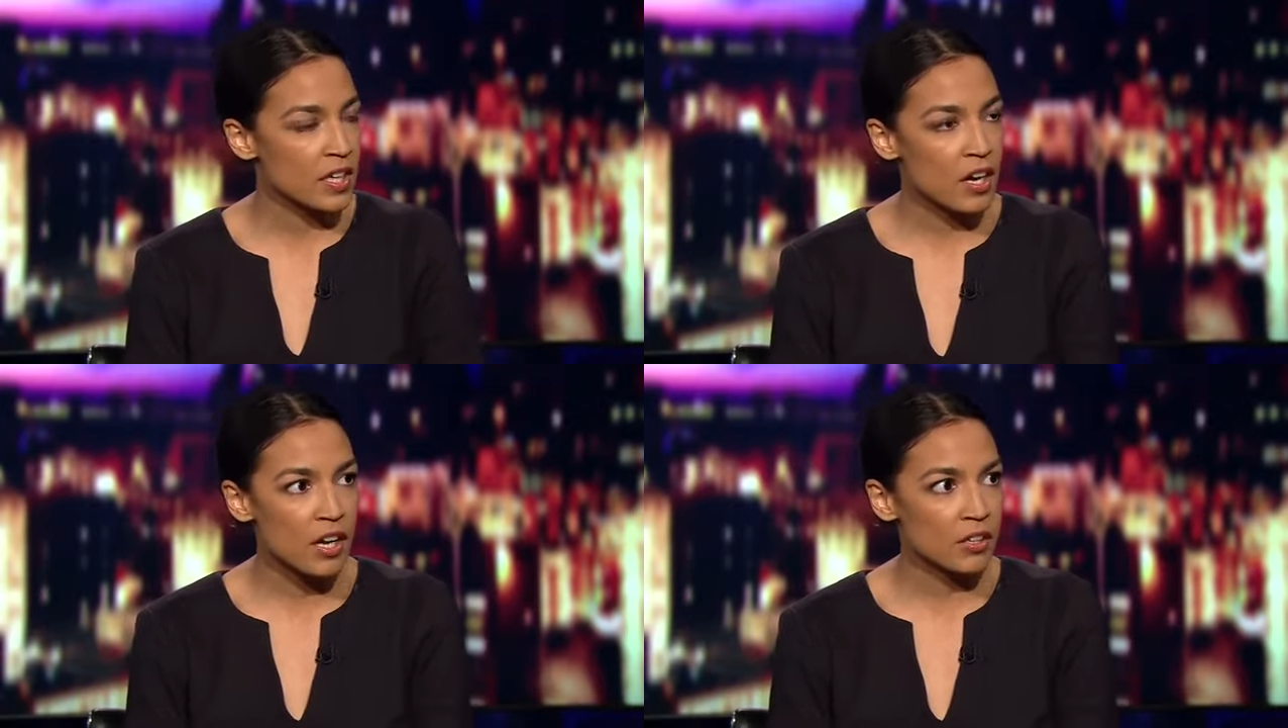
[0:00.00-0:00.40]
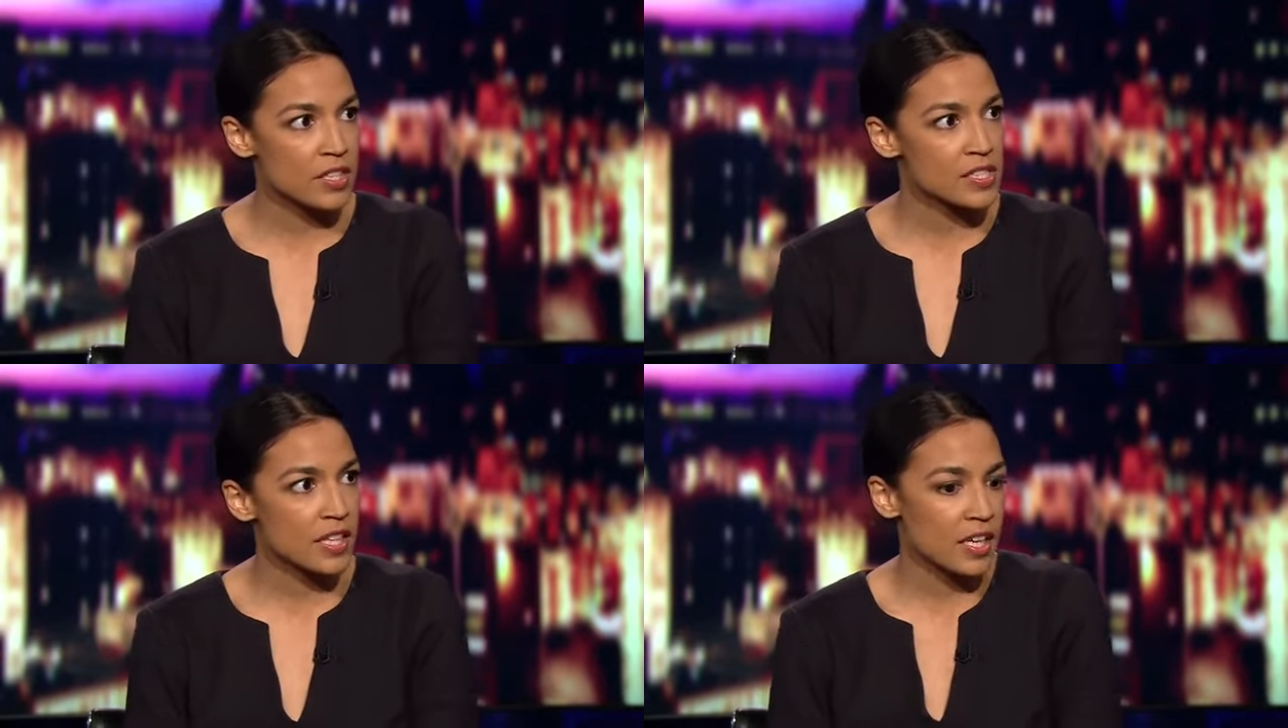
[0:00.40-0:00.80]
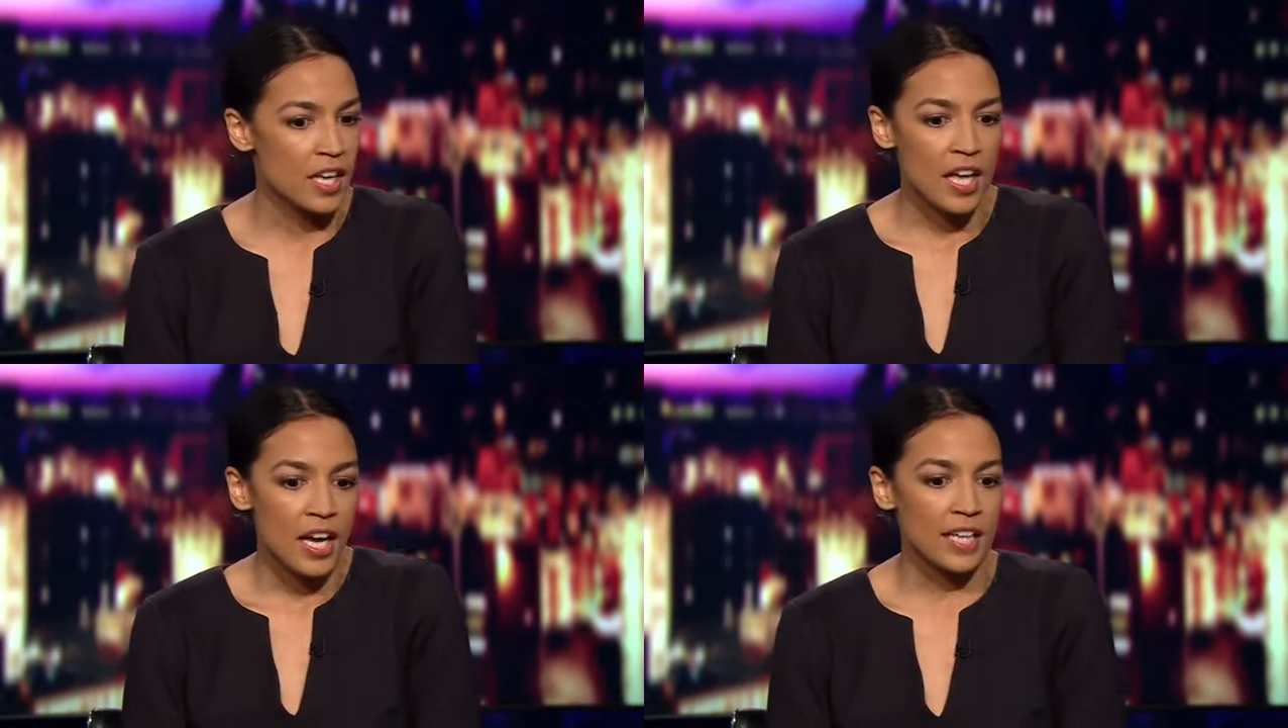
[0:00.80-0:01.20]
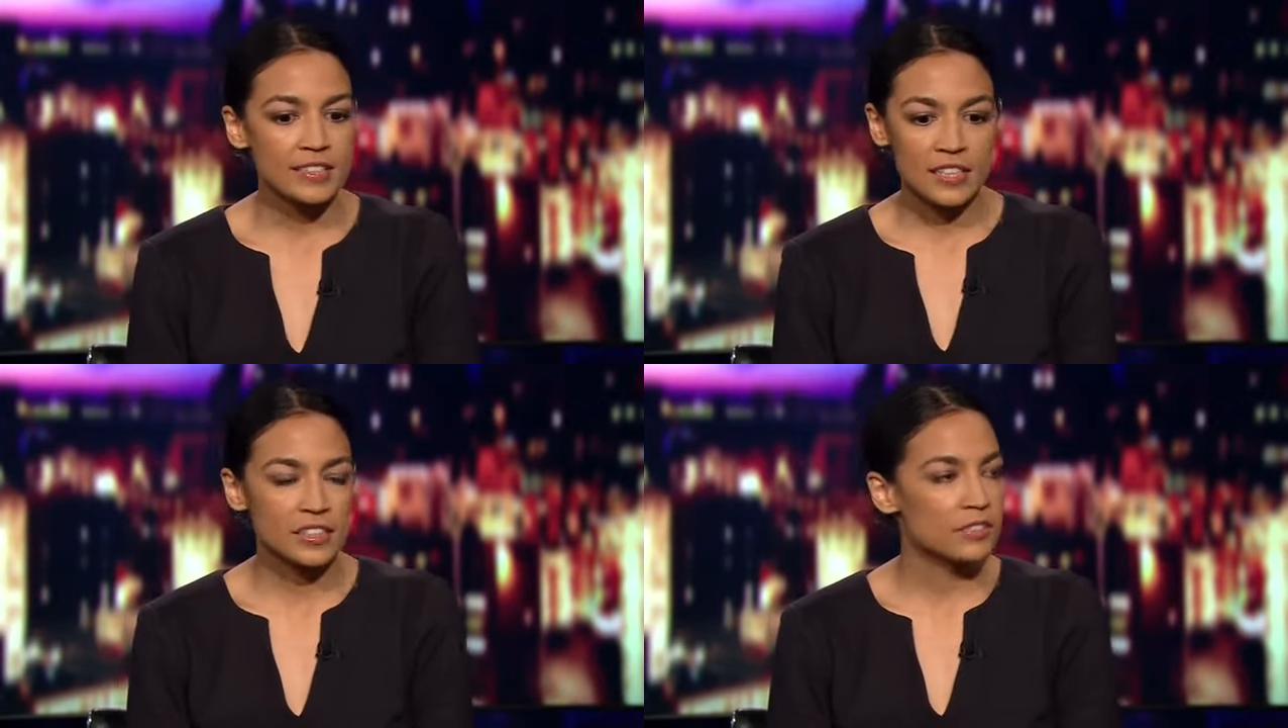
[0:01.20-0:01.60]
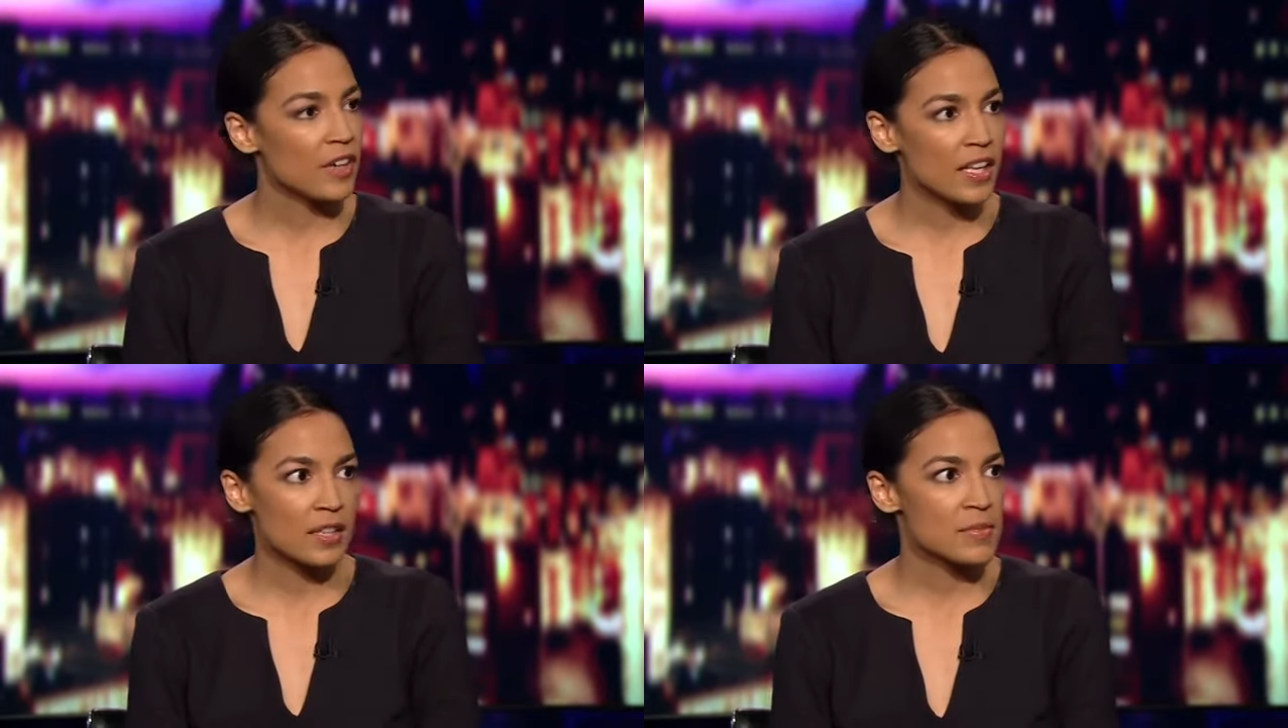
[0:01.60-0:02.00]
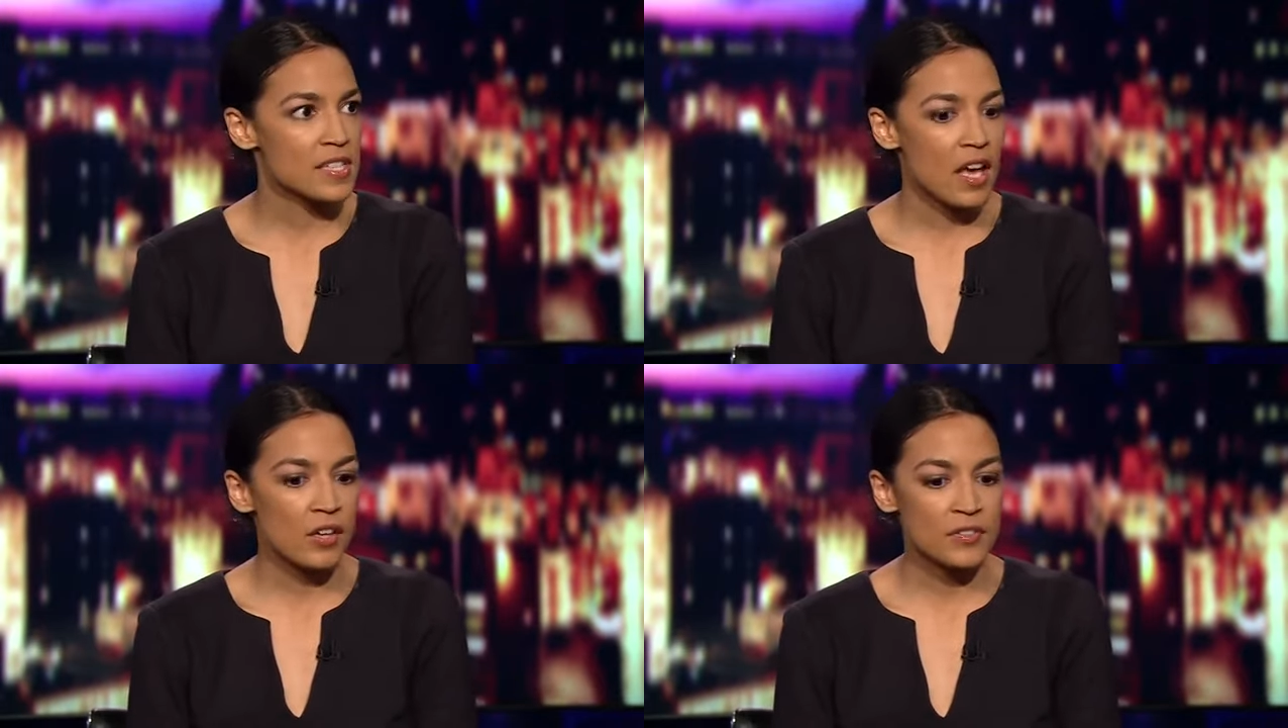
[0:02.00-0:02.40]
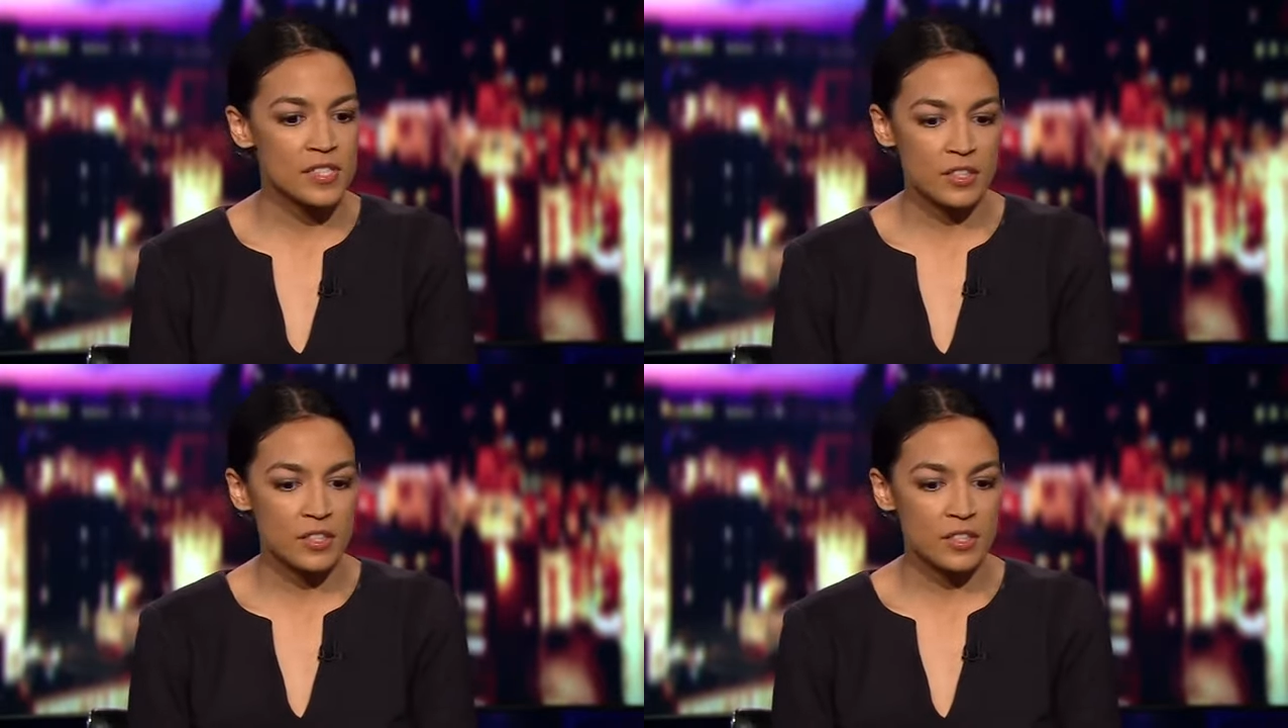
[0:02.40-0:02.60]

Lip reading: Congress that identify themselves.